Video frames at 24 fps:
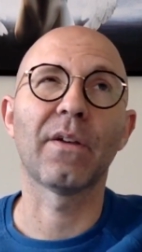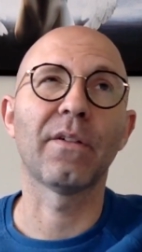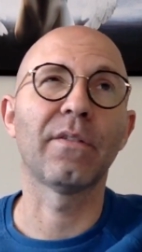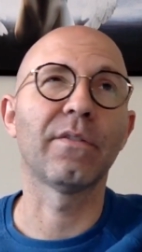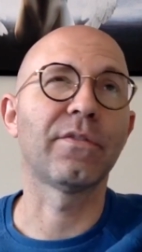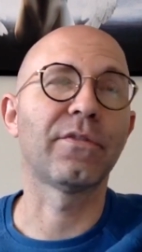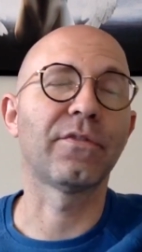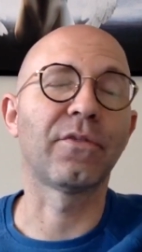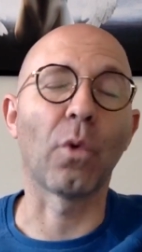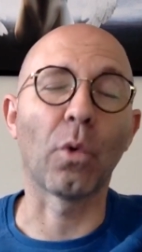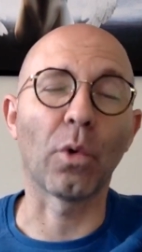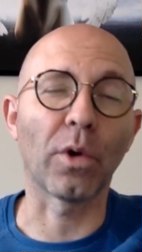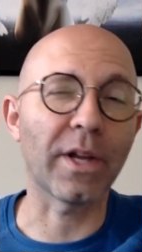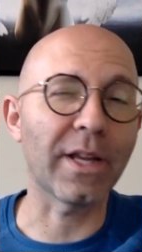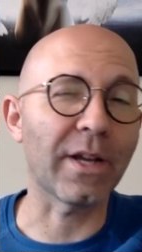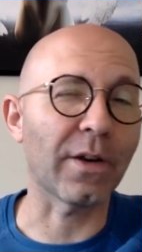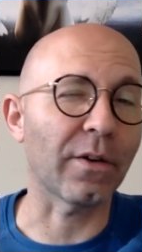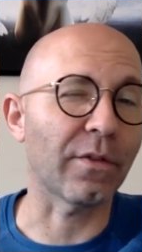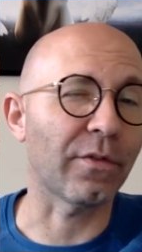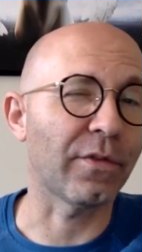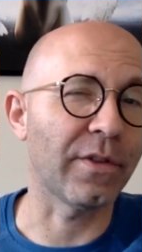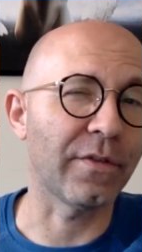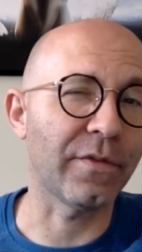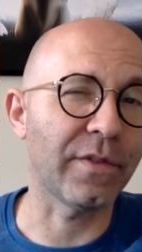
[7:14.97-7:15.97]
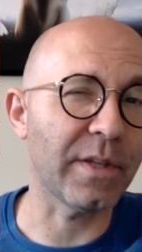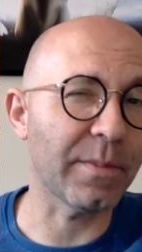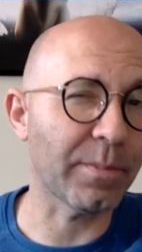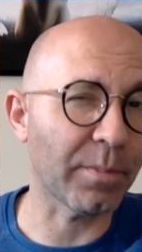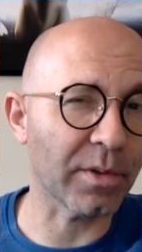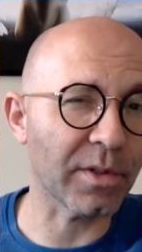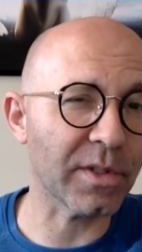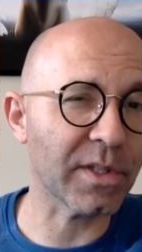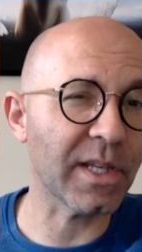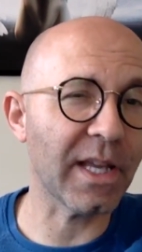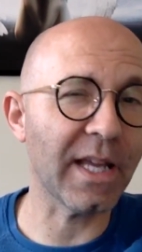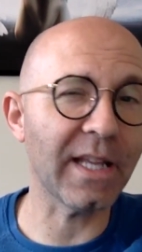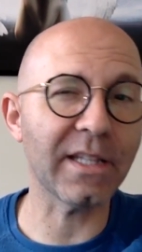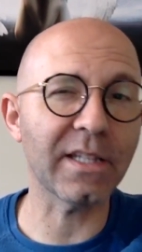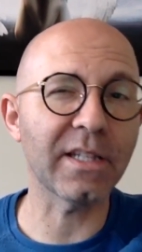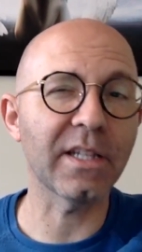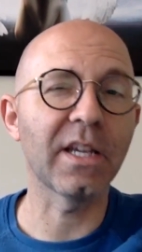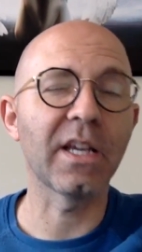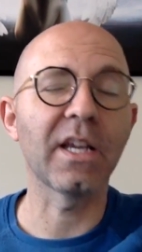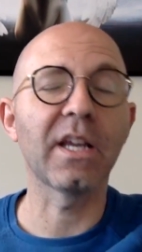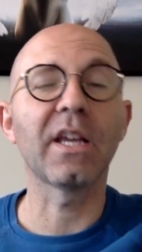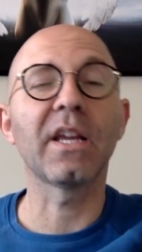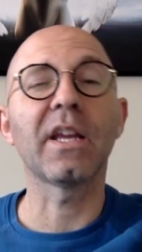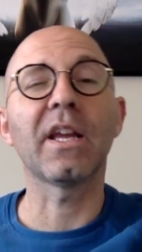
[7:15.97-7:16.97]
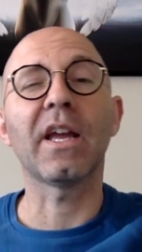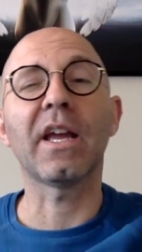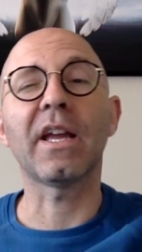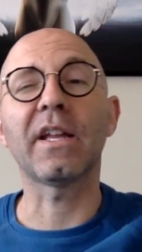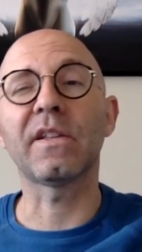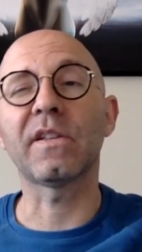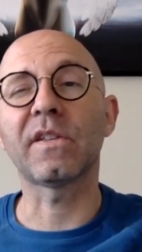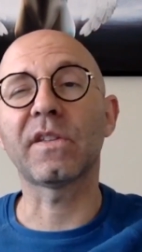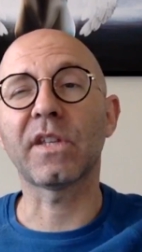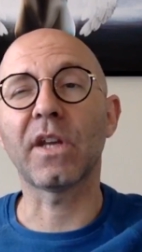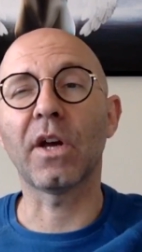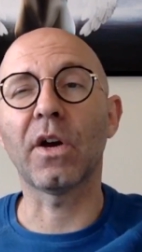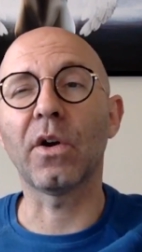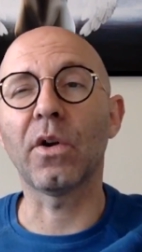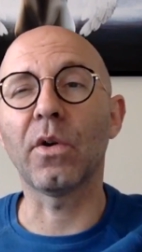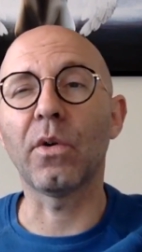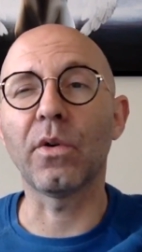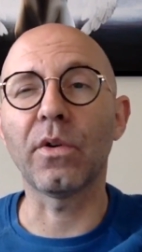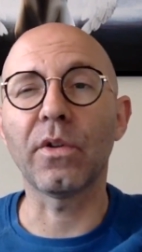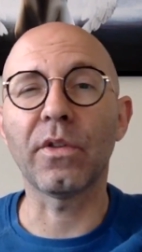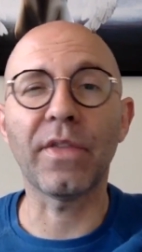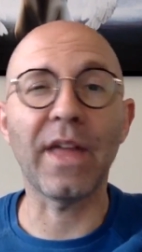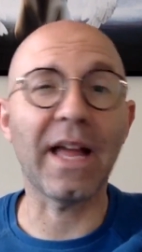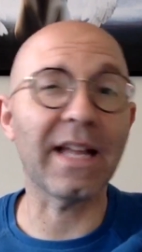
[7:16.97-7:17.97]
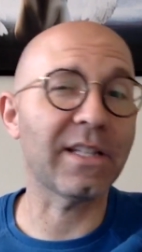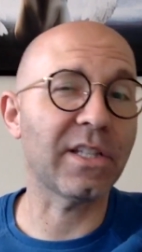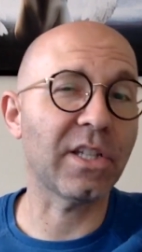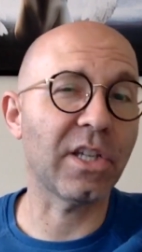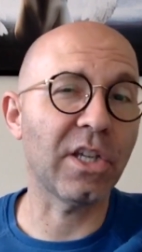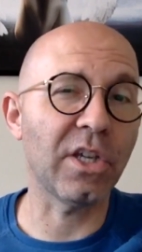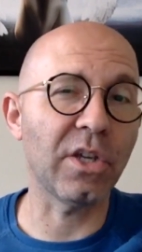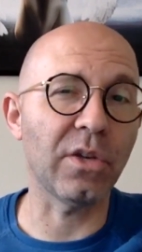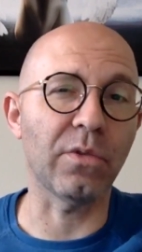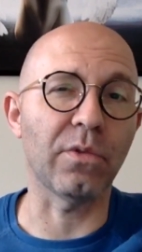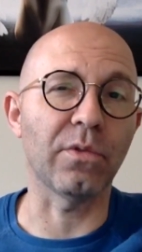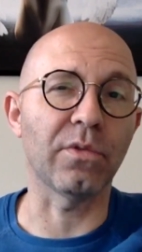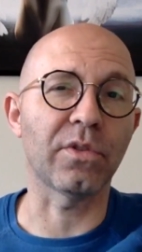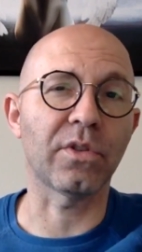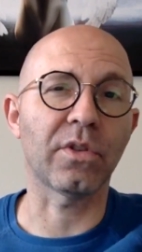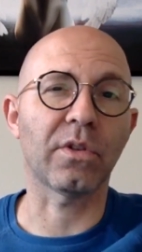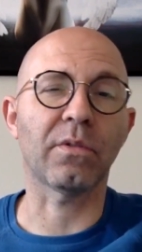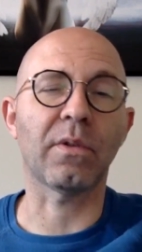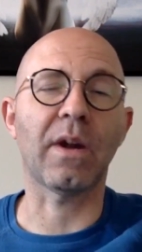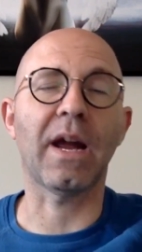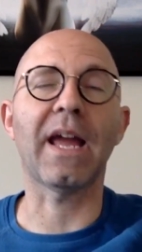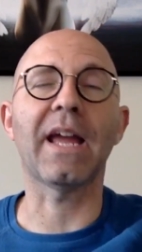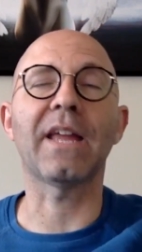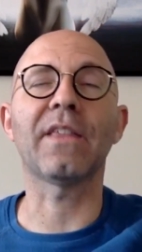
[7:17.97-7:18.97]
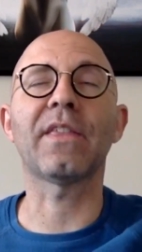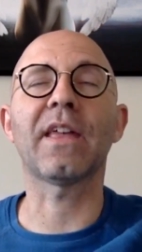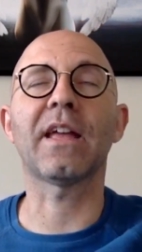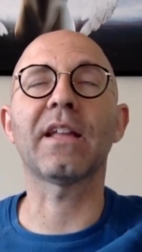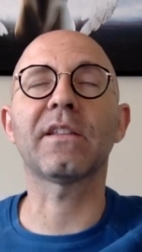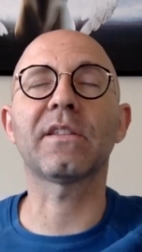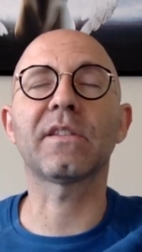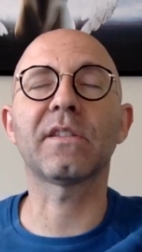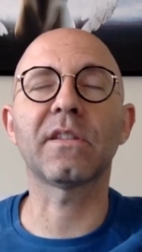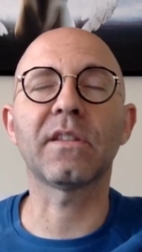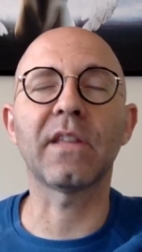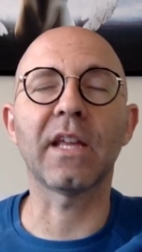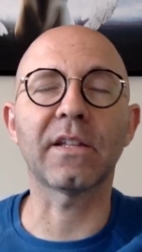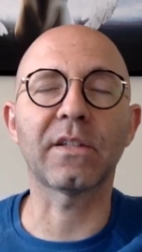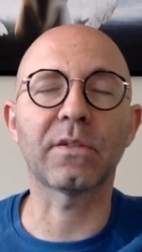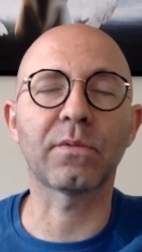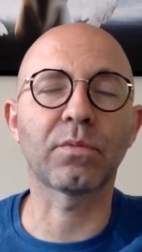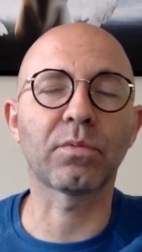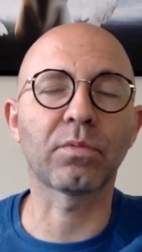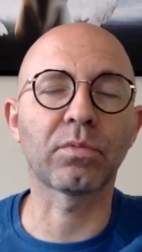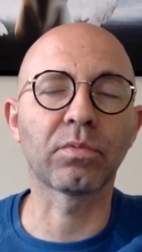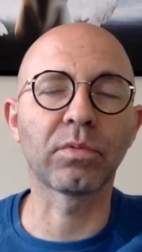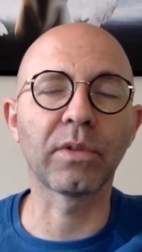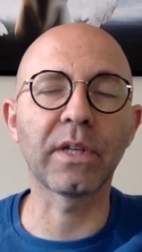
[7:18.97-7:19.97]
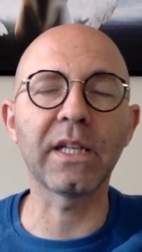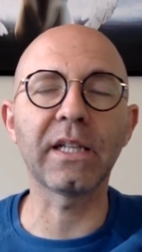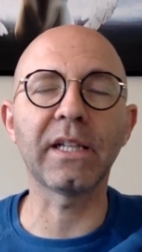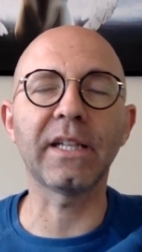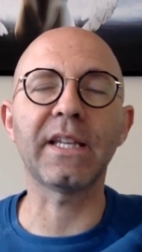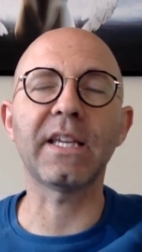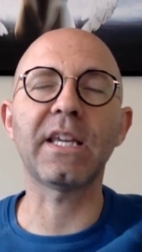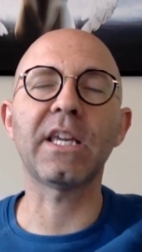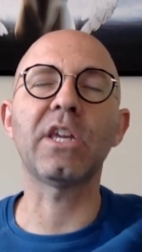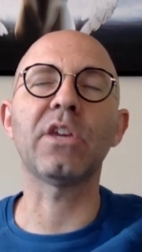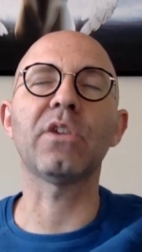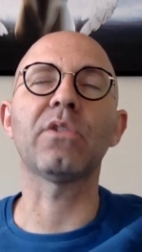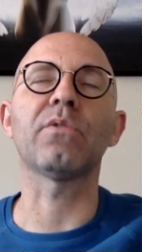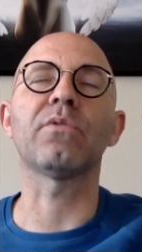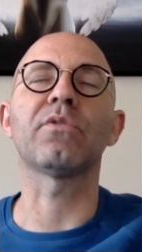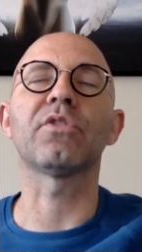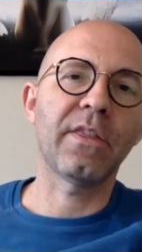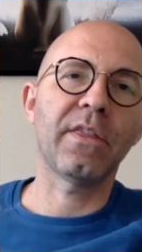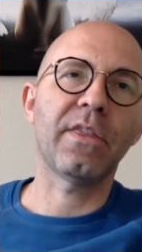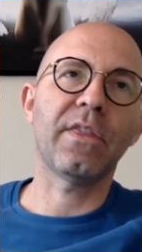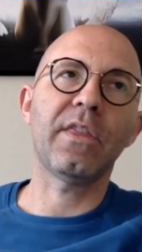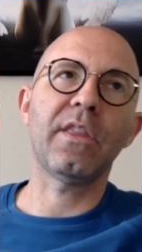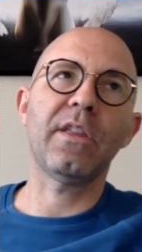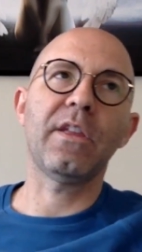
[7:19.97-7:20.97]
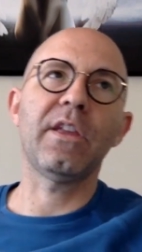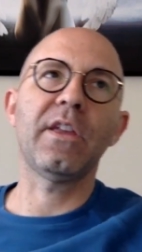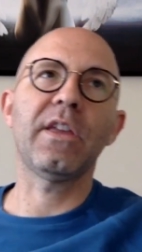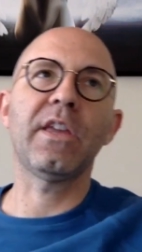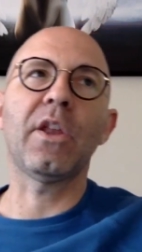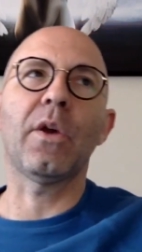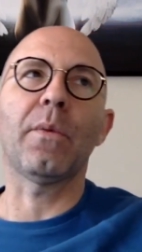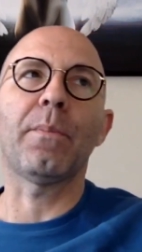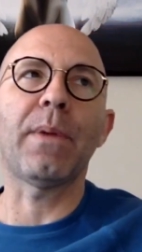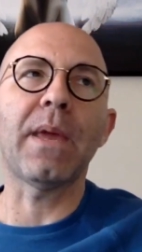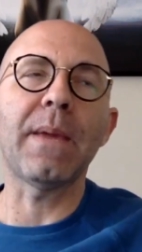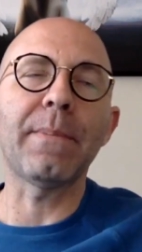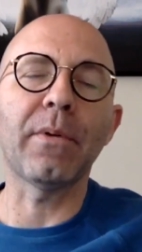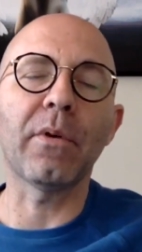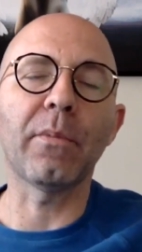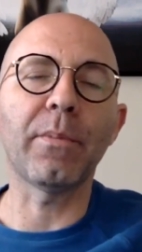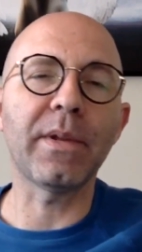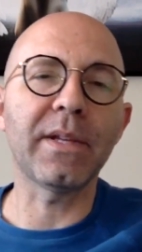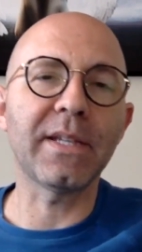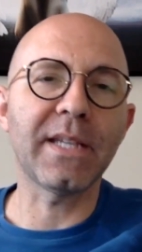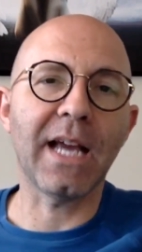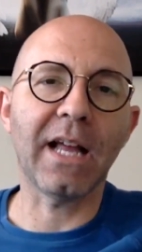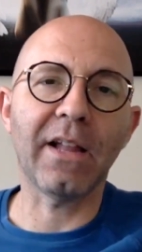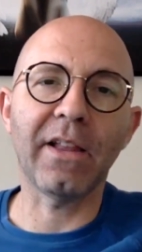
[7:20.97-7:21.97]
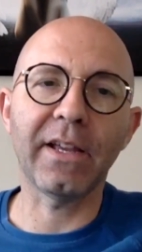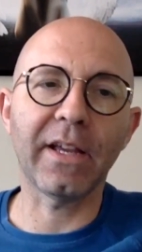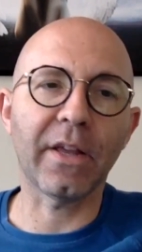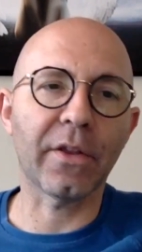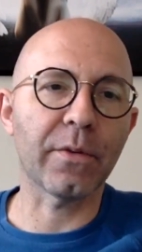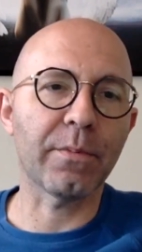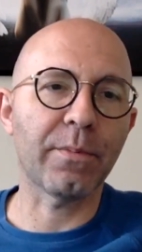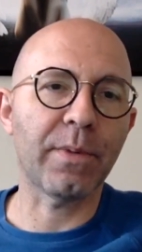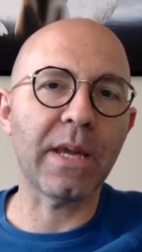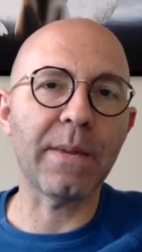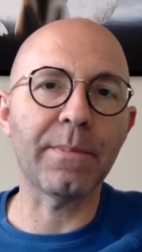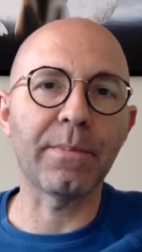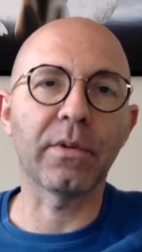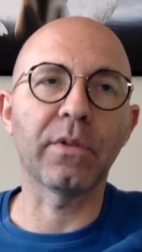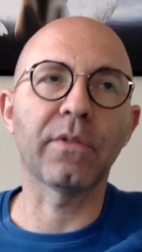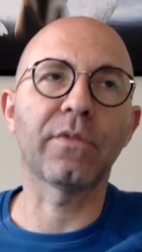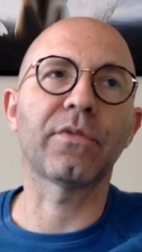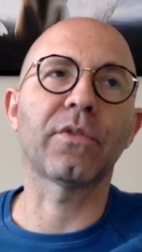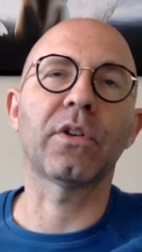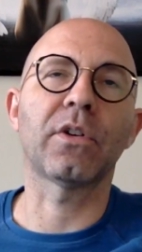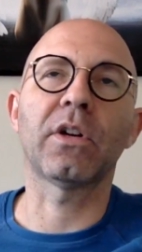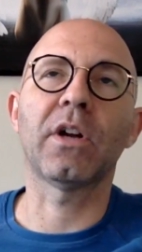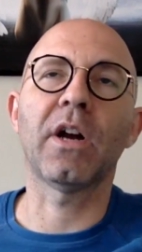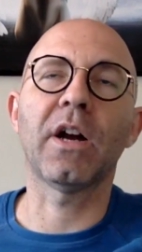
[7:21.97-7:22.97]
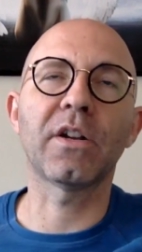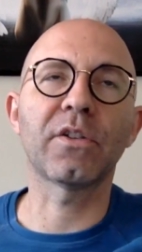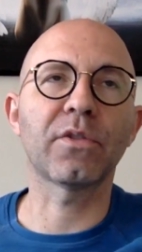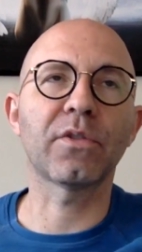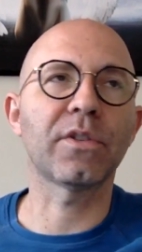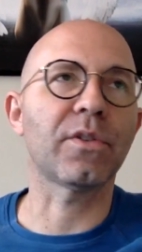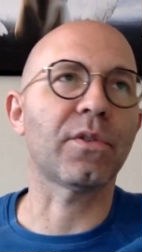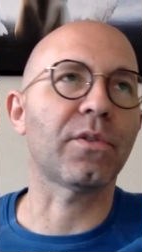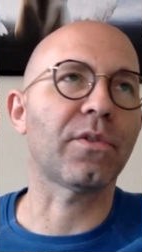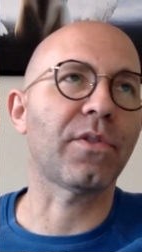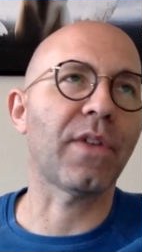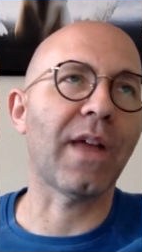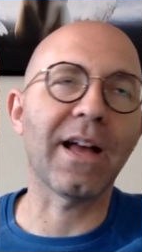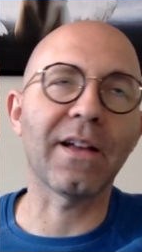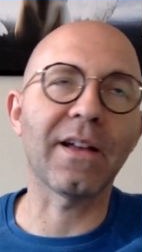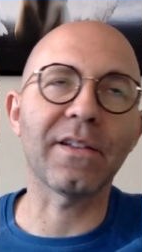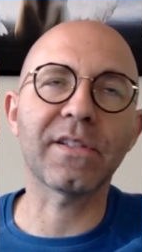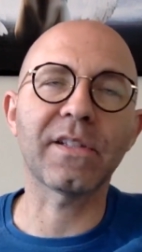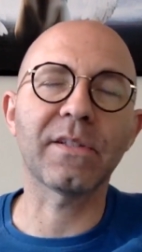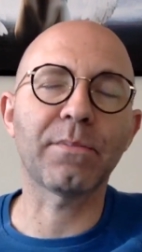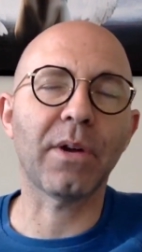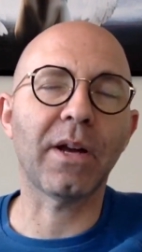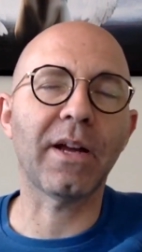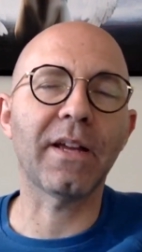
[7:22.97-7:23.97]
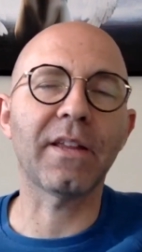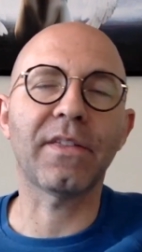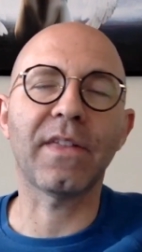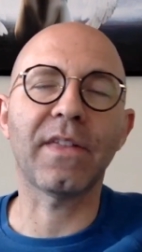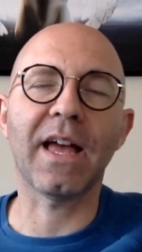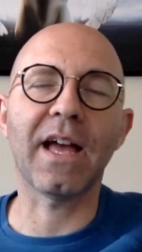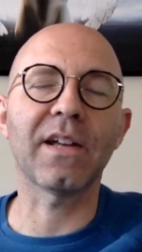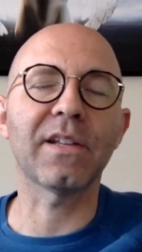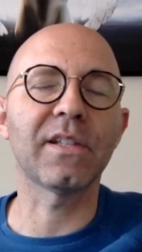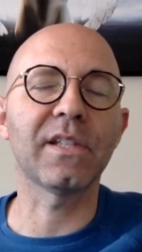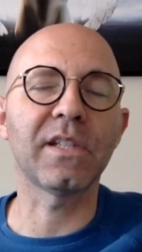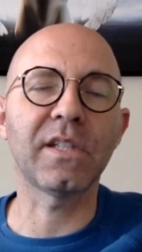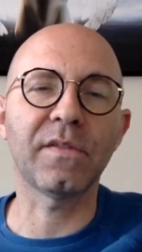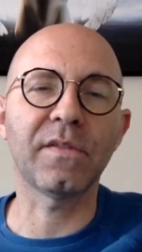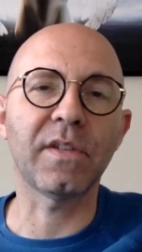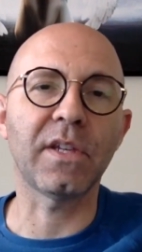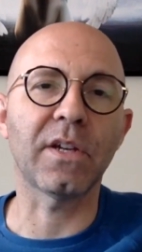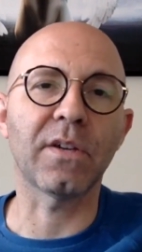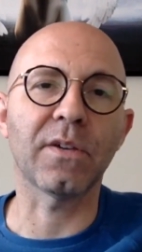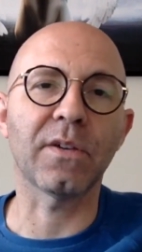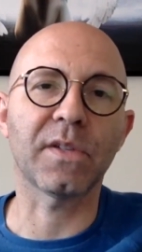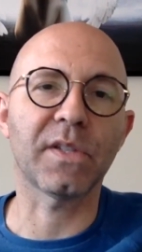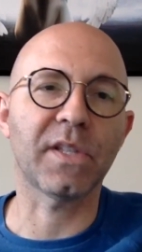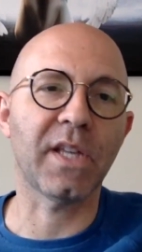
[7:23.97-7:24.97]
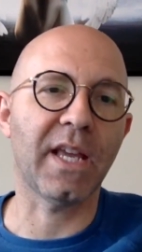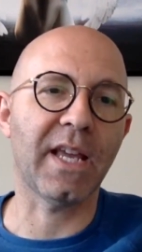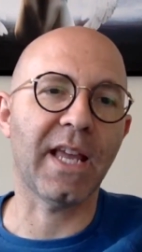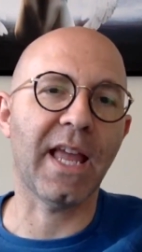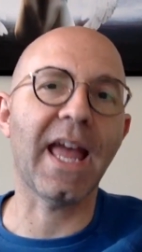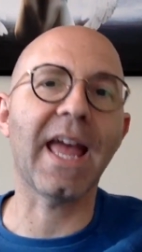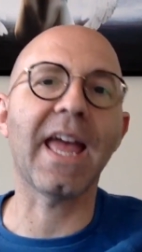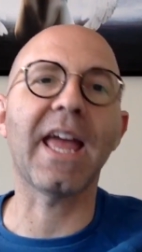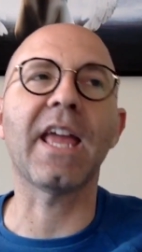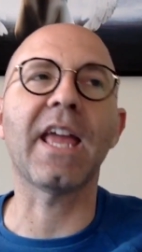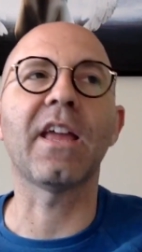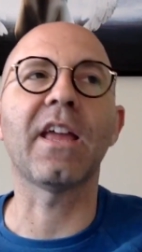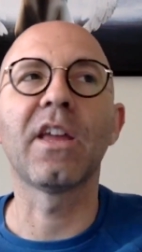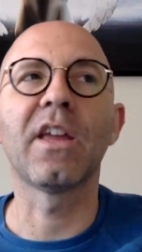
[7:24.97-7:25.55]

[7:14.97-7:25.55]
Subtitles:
40 or 50%. And so that's huge, right? That's really huge. People have been telling other people for hundreds or thousands, probably thousands of years, saying, hey,